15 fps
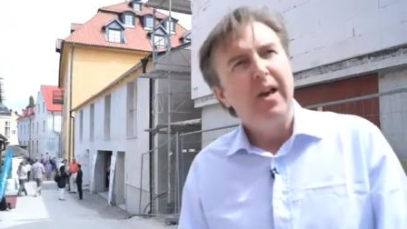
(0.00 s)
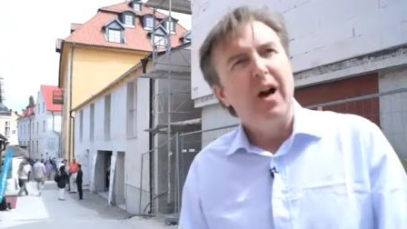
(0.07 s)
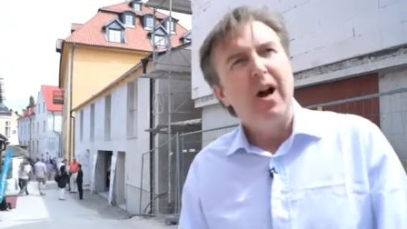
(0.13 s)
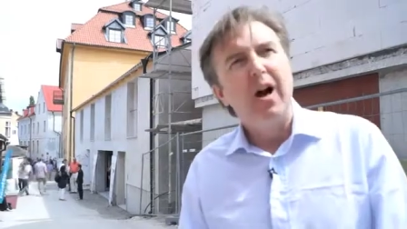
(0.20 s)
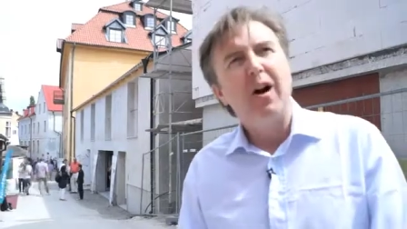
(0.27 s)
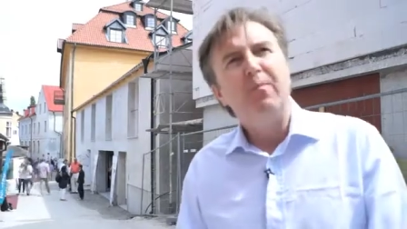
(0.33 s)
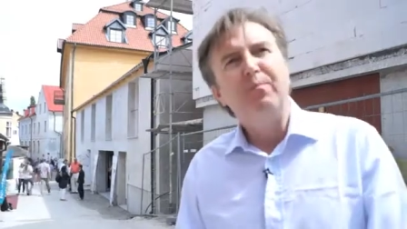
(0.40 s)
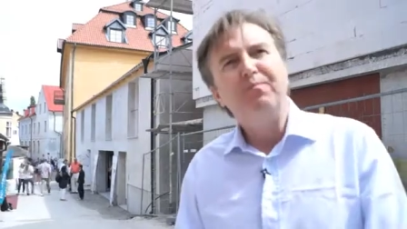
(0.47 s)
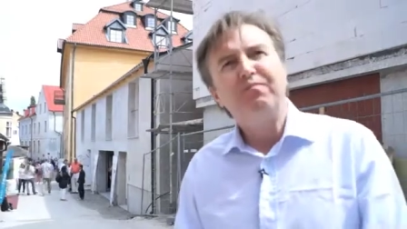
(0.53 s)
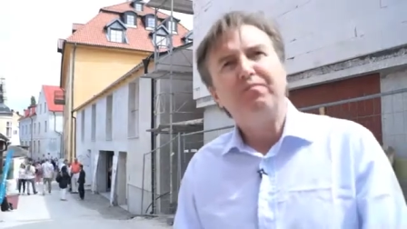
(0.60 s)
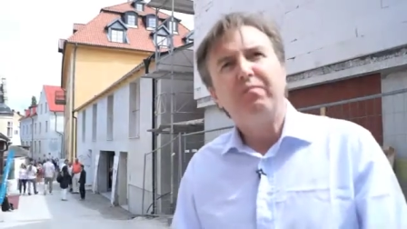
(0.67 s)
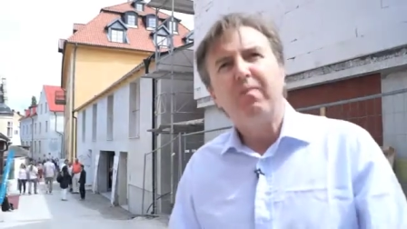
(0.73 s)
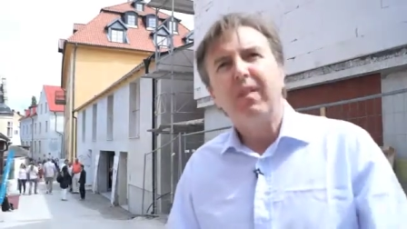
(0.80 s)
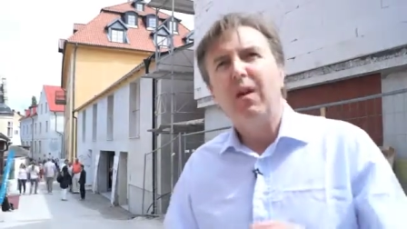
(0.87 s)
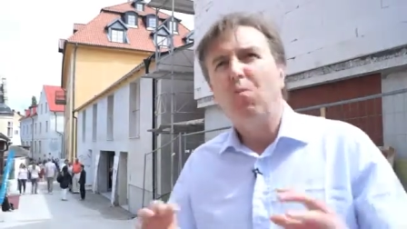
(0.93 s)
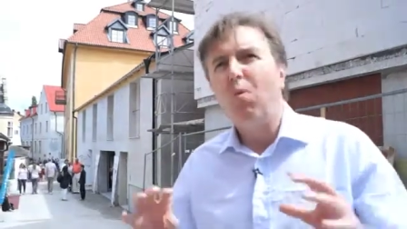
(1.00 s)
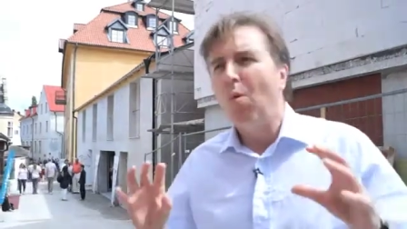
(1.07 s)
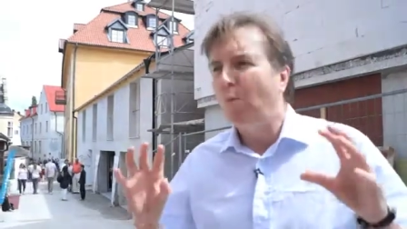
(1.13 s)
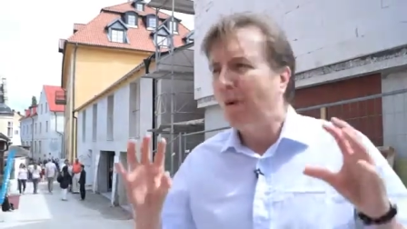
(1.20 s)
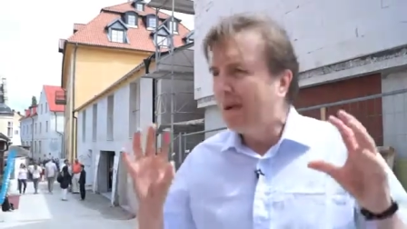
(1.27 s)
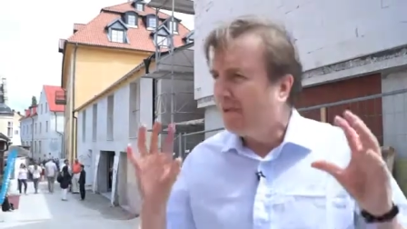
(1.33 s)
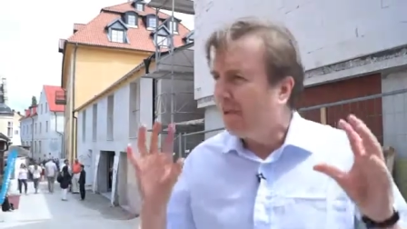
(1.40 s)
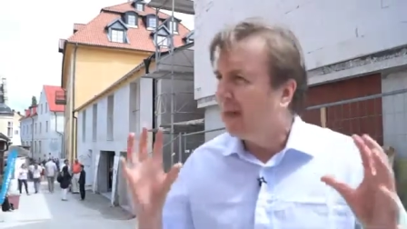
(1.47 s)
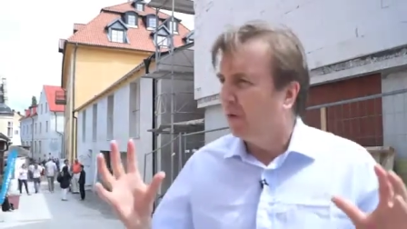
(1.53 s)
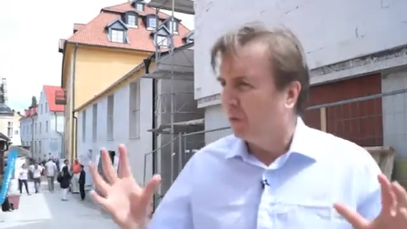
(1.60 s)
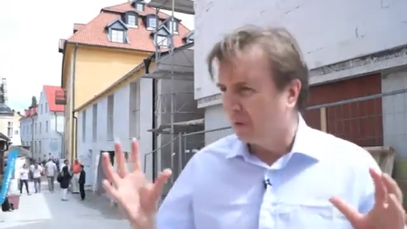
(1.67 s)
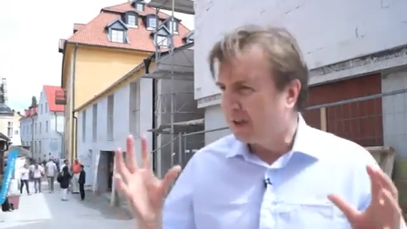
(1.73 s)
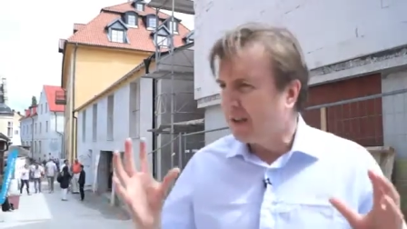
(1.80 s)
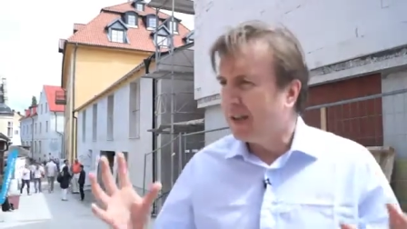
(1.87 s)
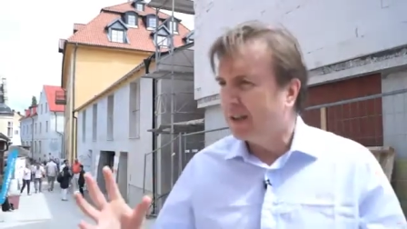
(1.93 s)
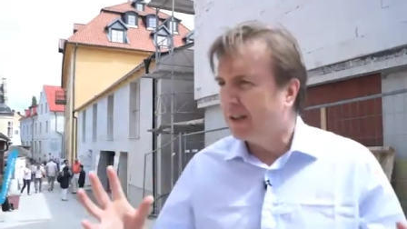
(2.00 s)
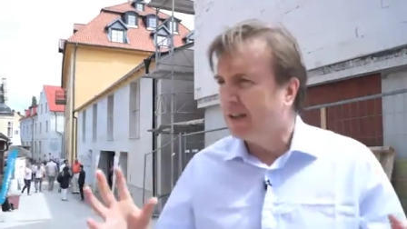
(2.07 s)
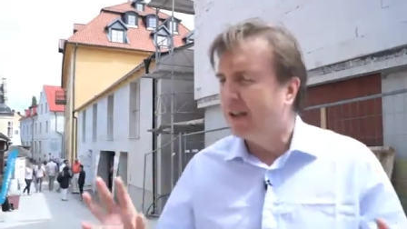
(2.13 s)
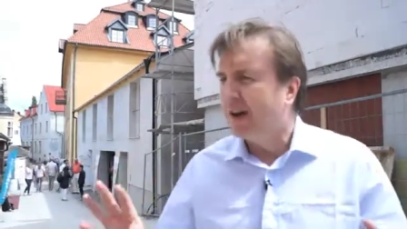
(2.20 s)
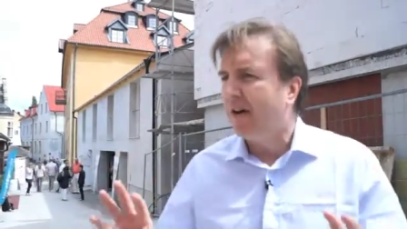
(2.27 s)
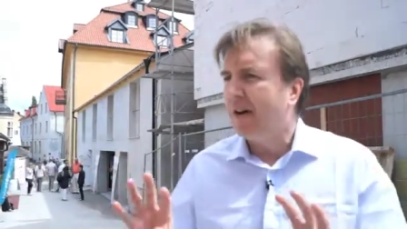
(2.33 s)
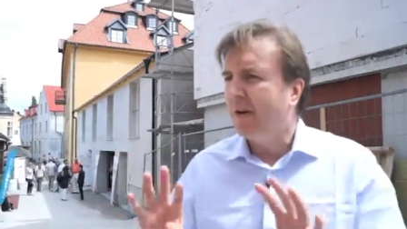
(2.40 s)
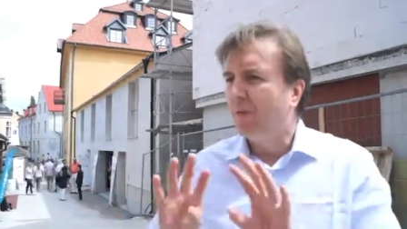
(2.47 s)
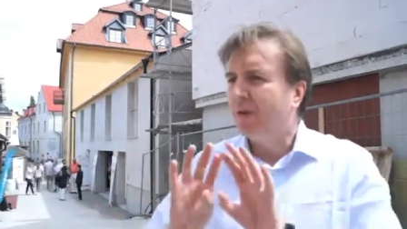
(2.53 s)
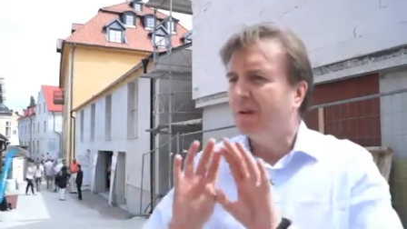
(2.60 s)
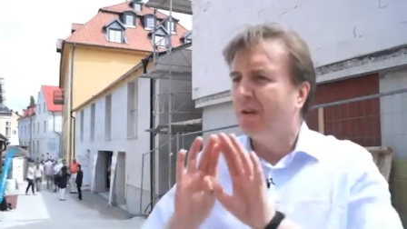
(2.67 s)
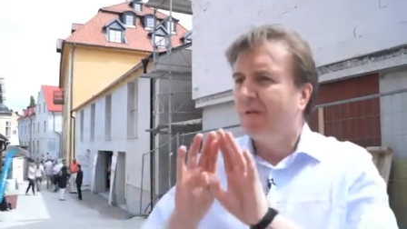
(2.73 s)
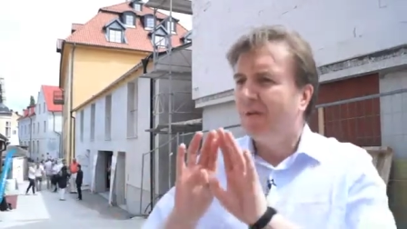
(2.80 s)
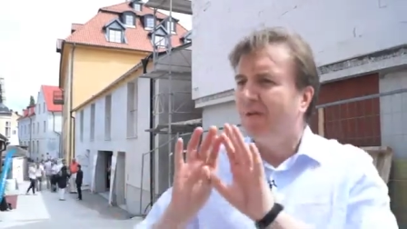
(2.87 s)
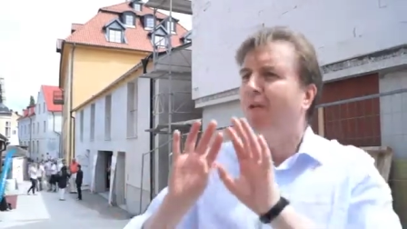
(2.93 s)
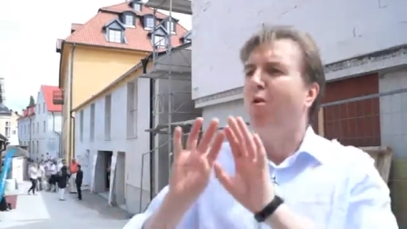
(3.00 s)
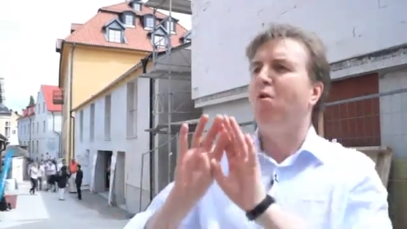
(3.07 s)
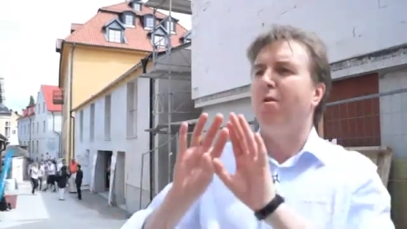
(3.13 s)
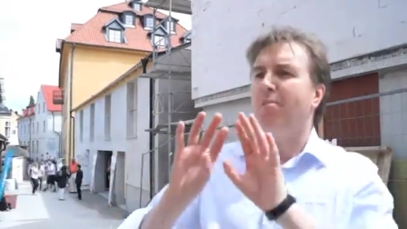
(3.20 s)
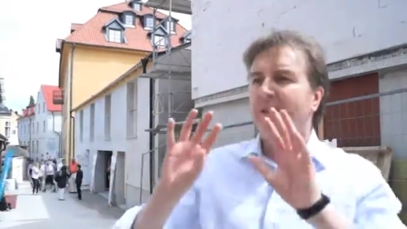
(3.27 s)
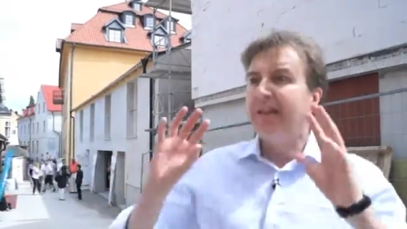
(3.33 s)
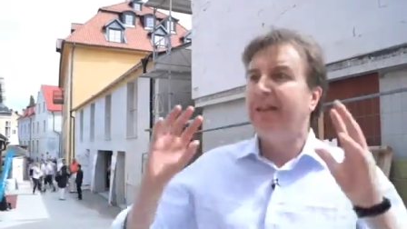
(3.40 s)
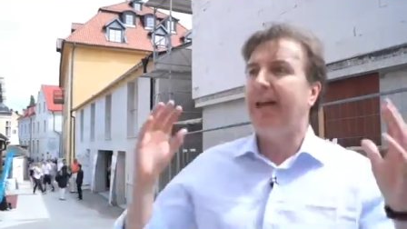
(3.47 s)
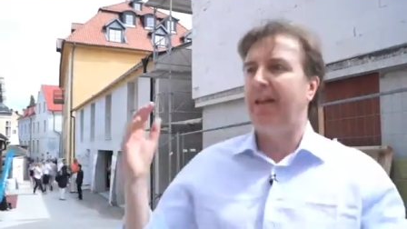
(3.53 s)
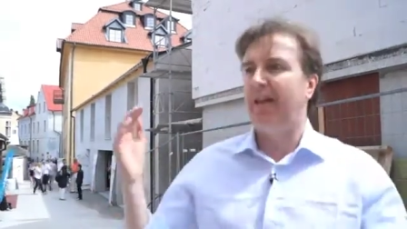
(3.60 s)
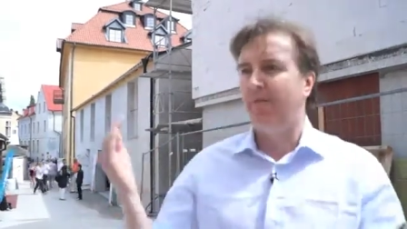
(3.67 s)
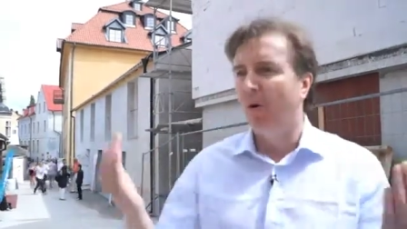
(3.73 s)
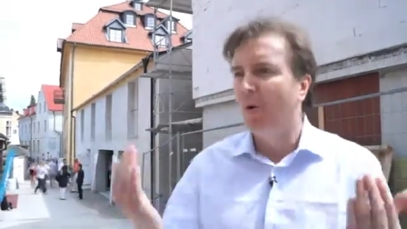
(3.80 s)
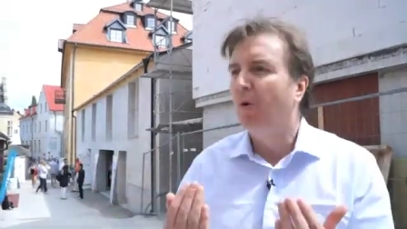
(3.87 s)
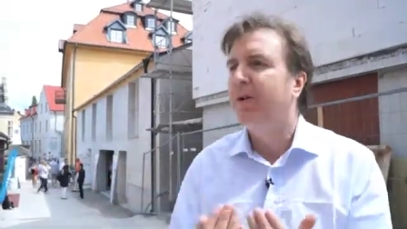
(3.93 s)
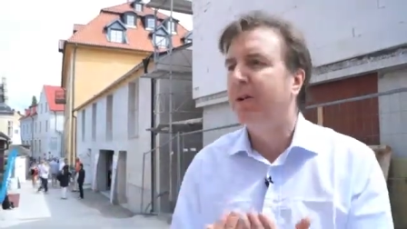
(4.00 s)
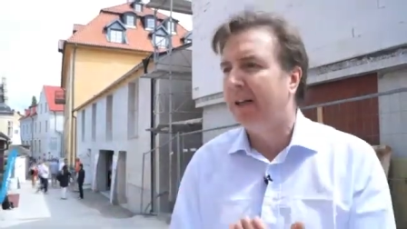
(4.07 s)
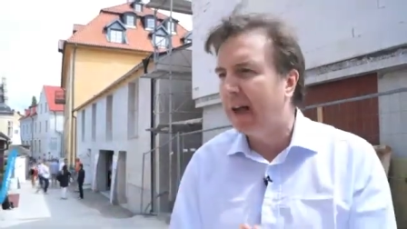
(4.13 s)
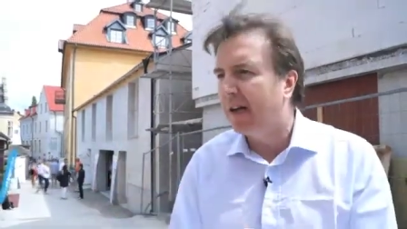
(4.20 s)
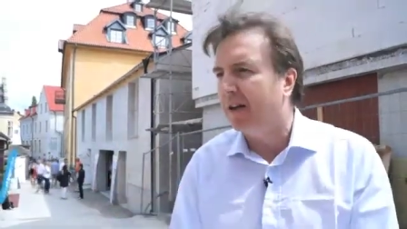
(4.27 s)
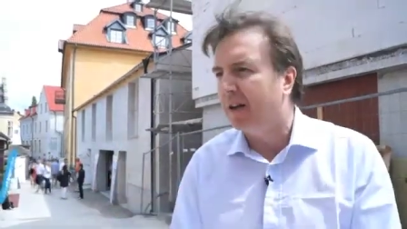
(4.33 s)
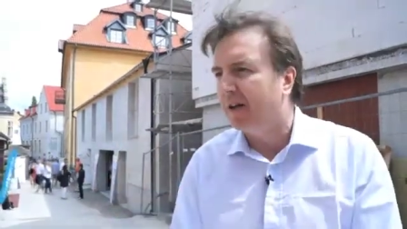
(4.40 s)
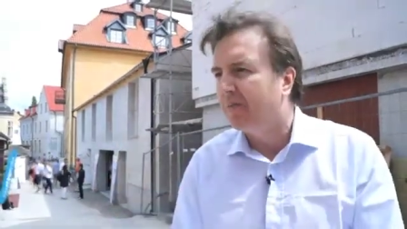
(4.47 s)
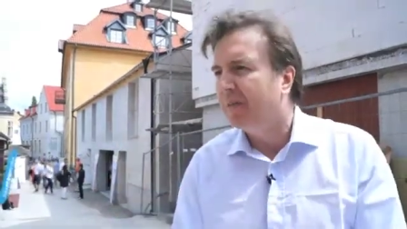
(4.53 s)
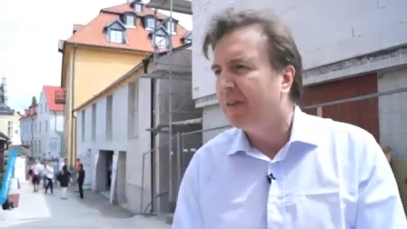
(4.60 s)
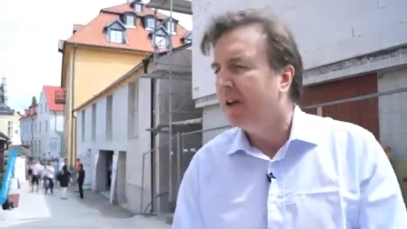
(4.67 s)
What we felt was necessary was a forum to get them all together,